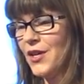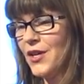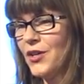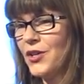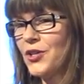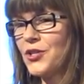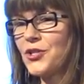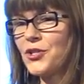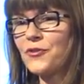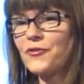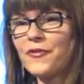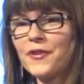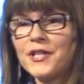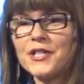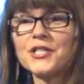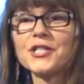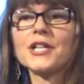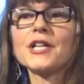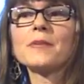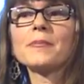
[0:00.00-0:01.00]
Could you
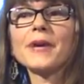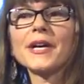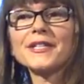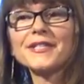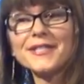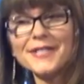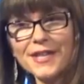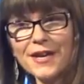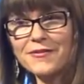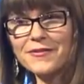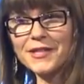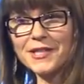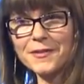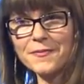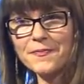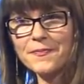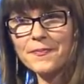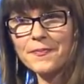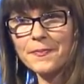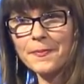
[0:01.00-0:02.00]
finish eating by 7
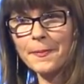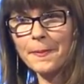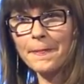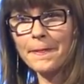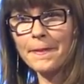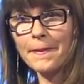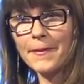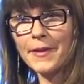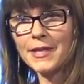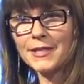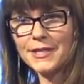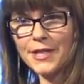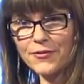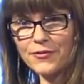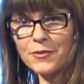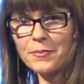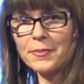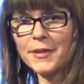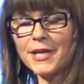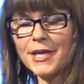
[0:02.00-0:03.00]

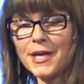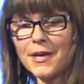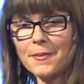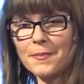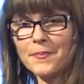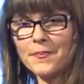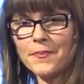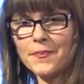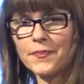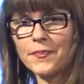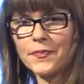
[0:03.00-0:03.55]
p.m.,